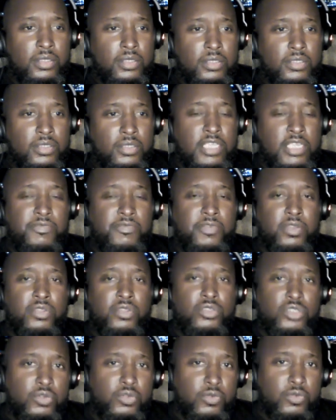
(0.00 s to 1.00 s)
seek for
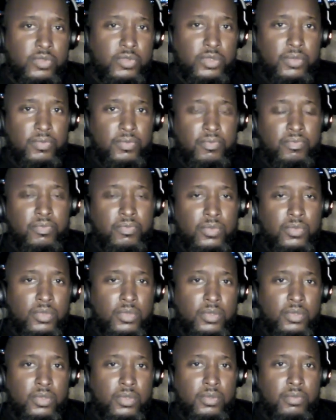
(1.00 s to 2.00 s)
the truth.
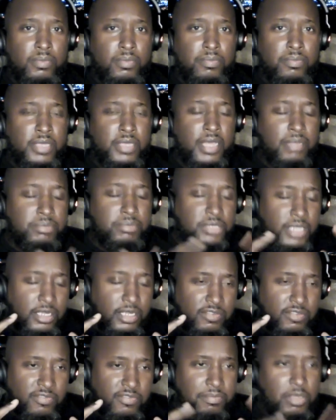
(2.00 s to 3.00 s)
The
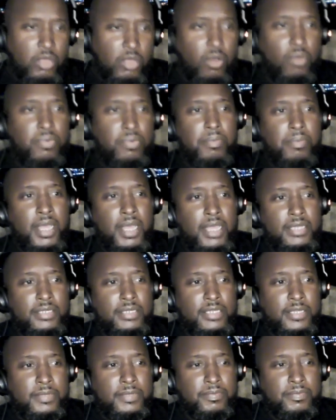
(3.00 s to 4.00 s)
objective: be open
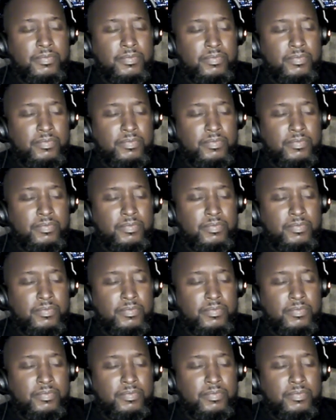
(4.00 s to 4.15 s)
minded.